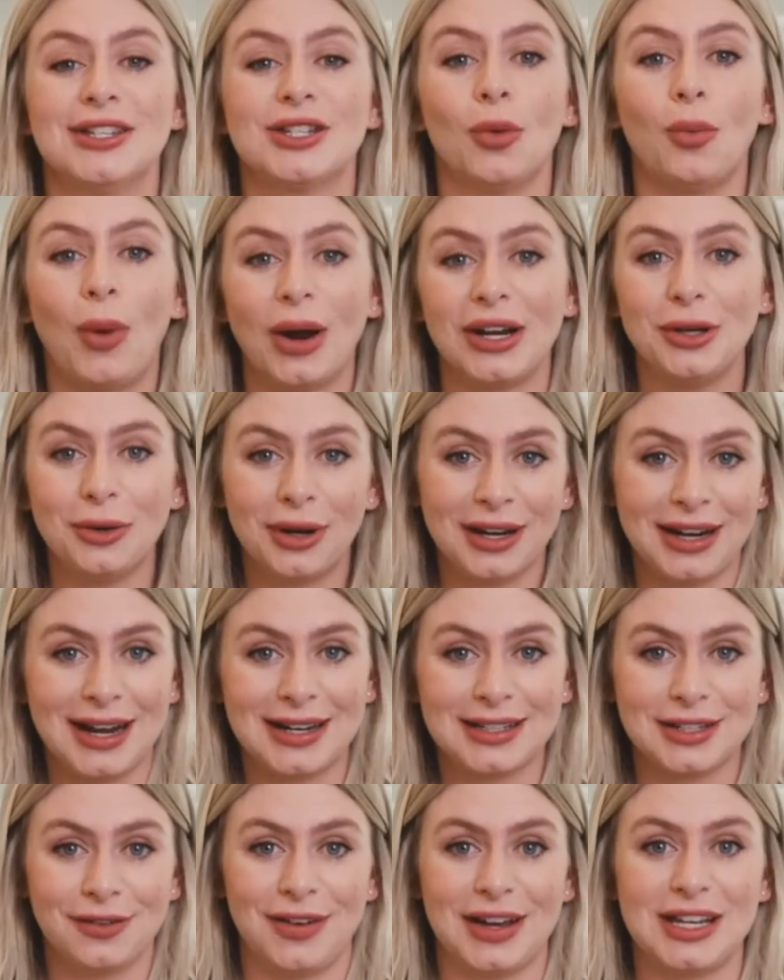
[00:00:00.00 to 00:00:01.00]
So when you
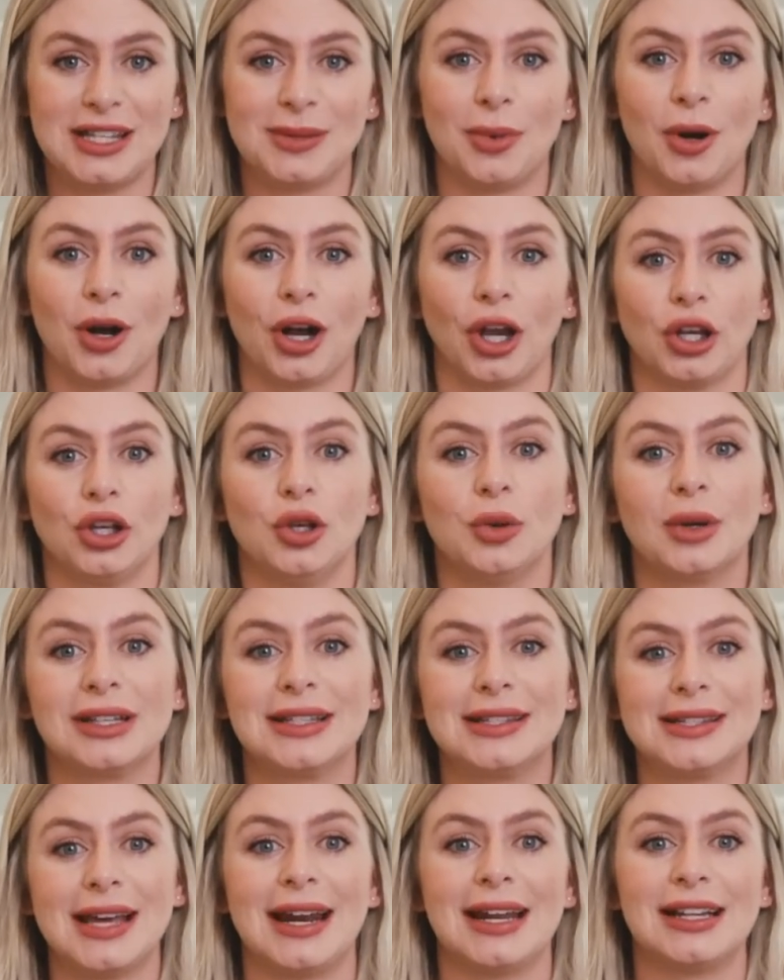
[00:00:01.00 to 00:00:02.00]
connect to Facebook, you
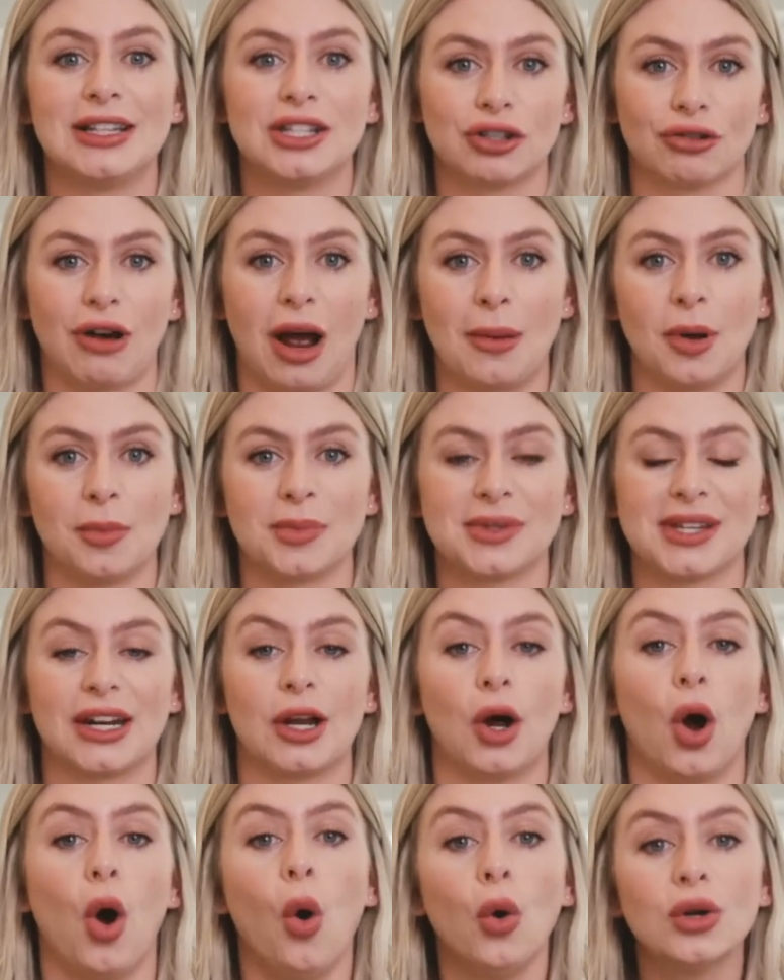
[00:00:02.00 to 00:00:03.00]
can set Instagram up
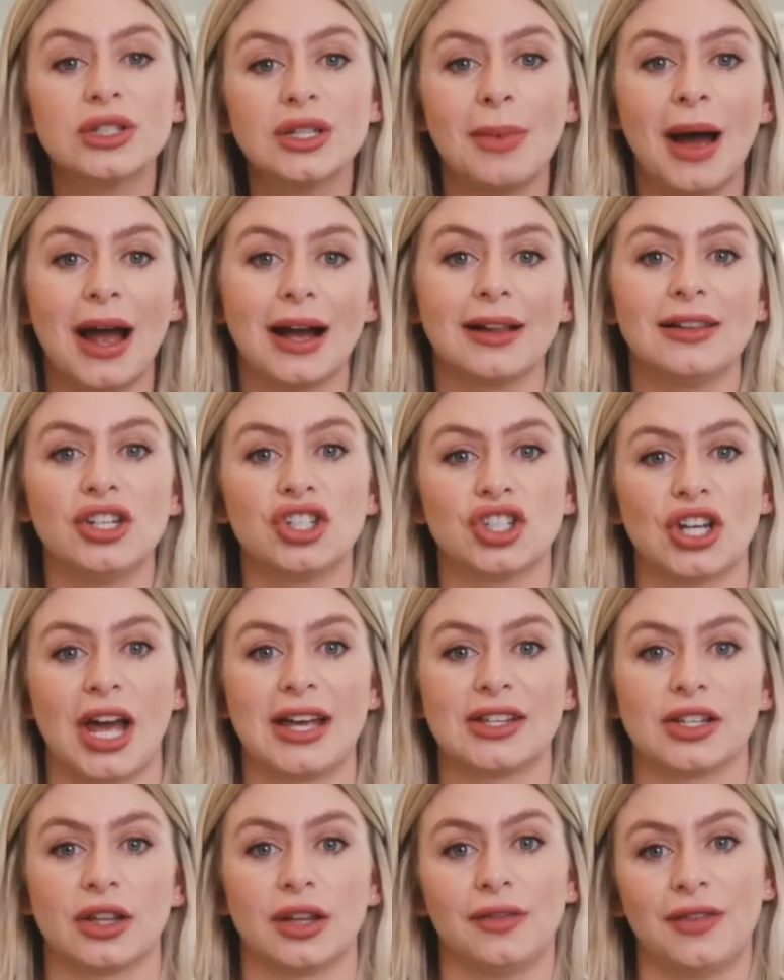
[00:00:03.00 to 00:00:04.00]
so that it automatically
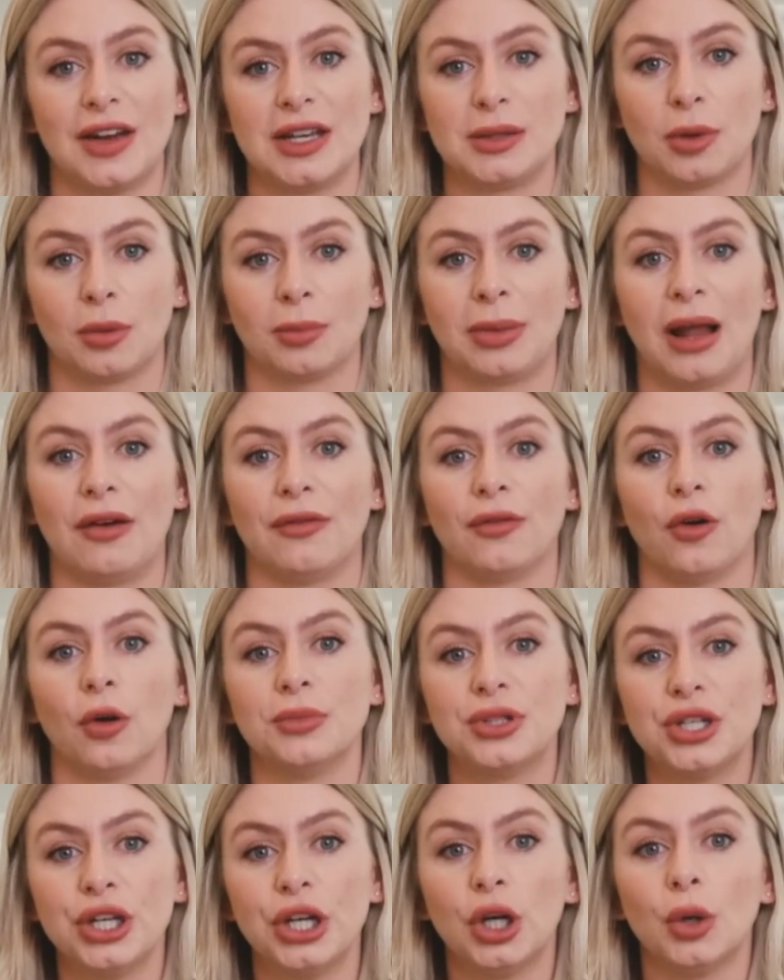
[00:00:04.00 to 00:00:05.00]
shares on the Facebook
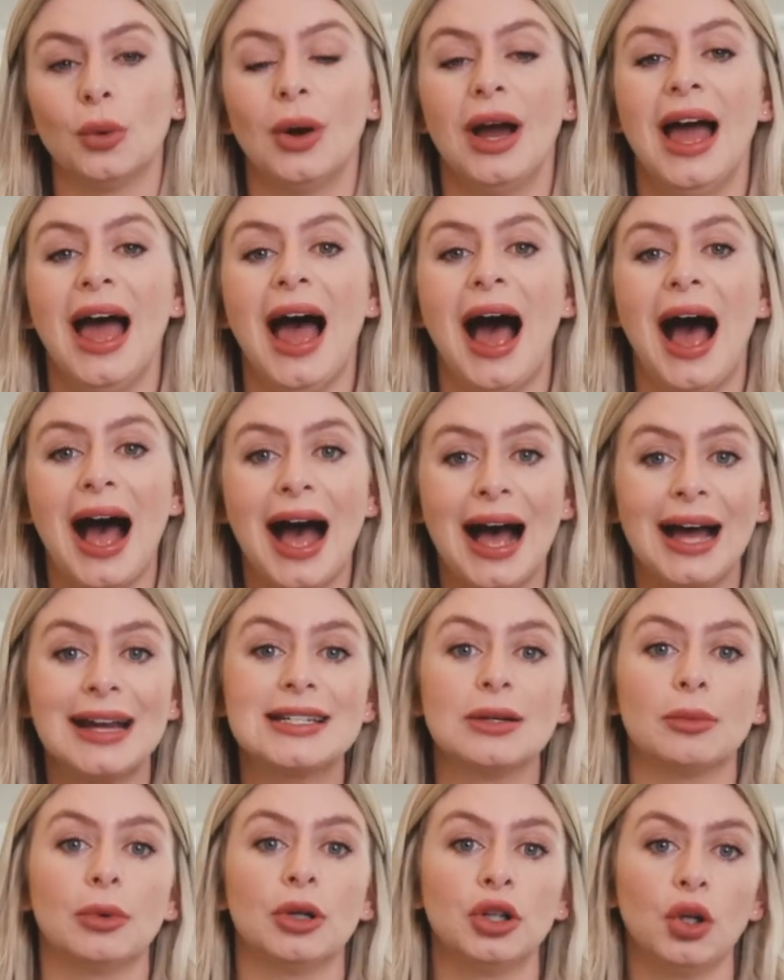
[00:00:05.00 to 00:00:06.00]
platform too,
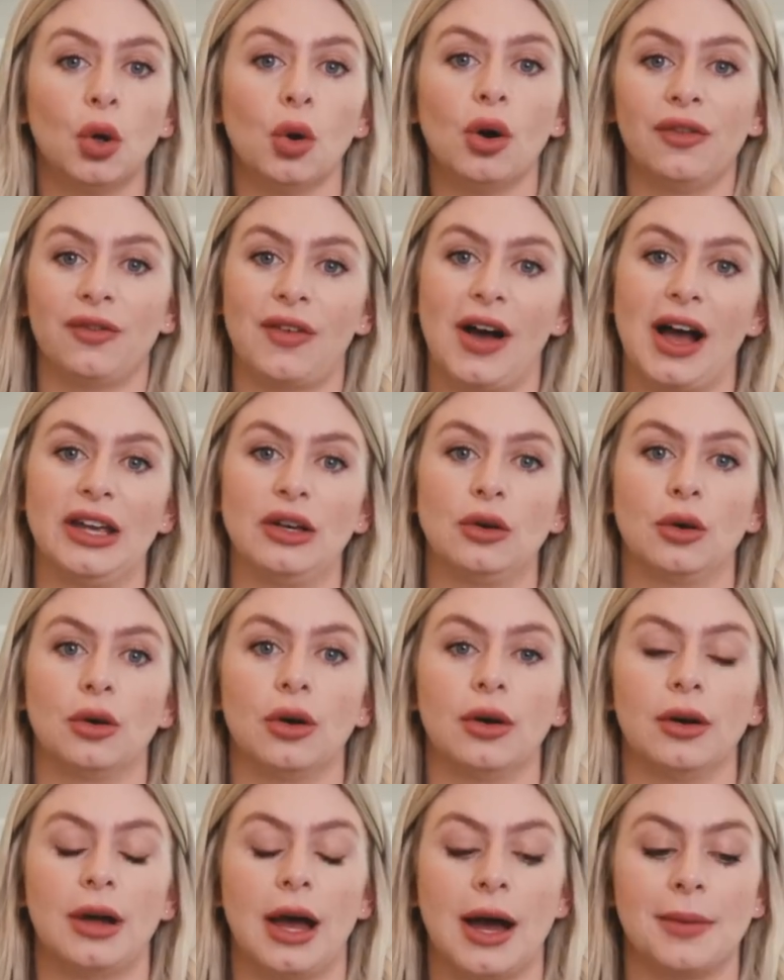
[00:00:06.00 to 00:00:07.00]
and it will notify
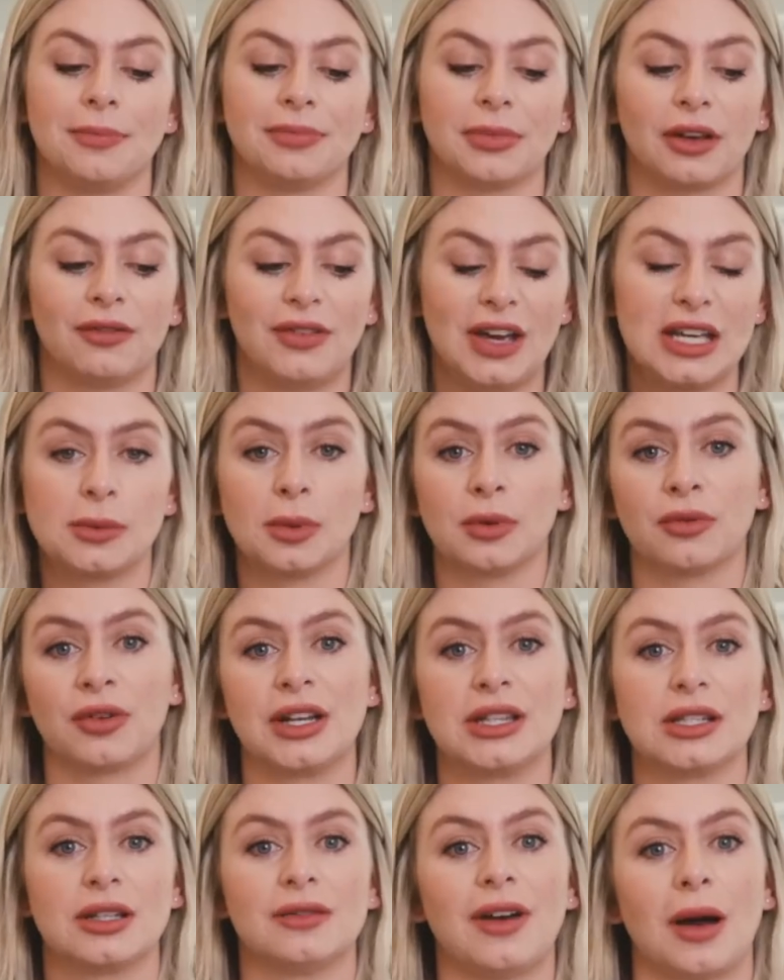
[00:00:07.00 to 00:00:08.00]
your Facebook
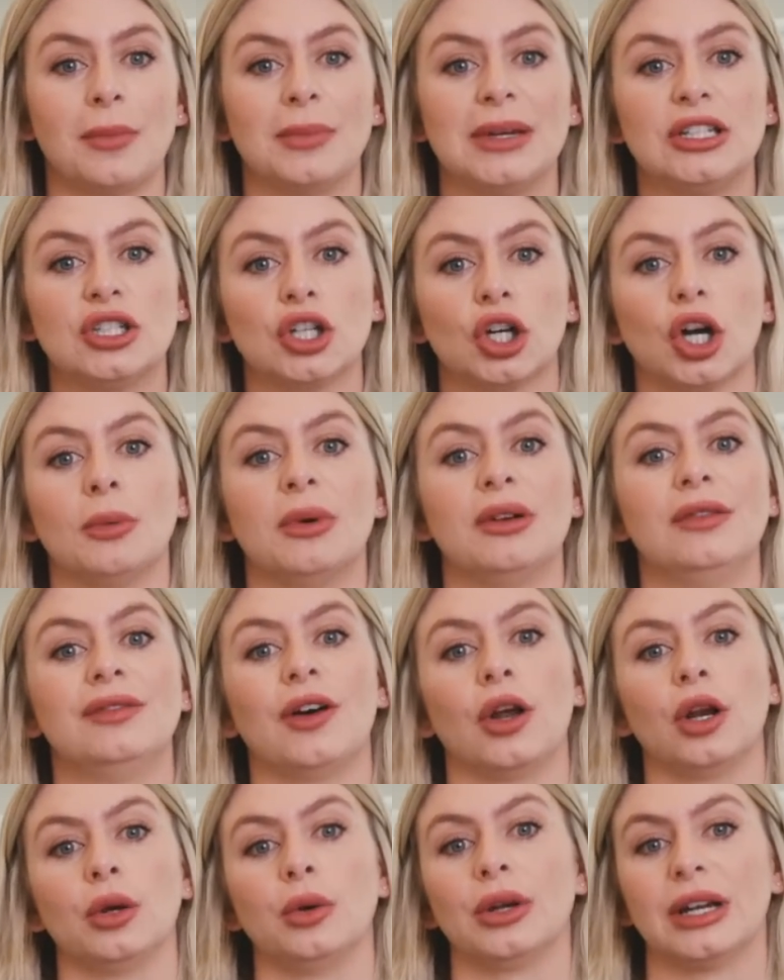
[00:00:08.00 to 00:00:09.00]
friends and family to come
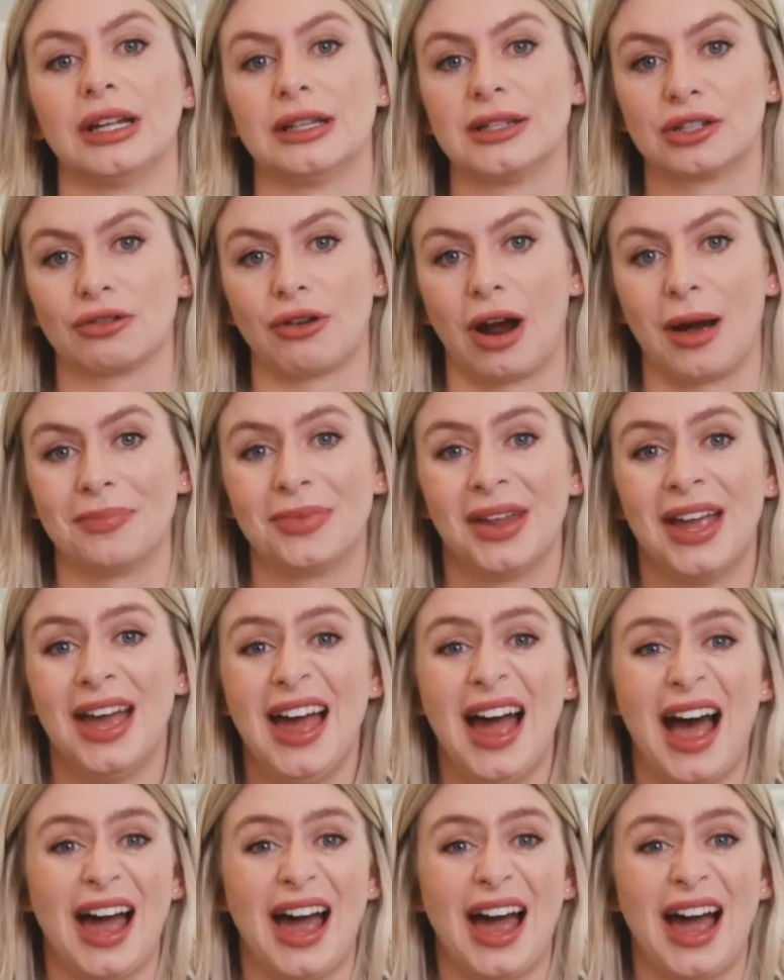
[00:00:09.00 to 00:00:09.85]
and follow you on Instagram.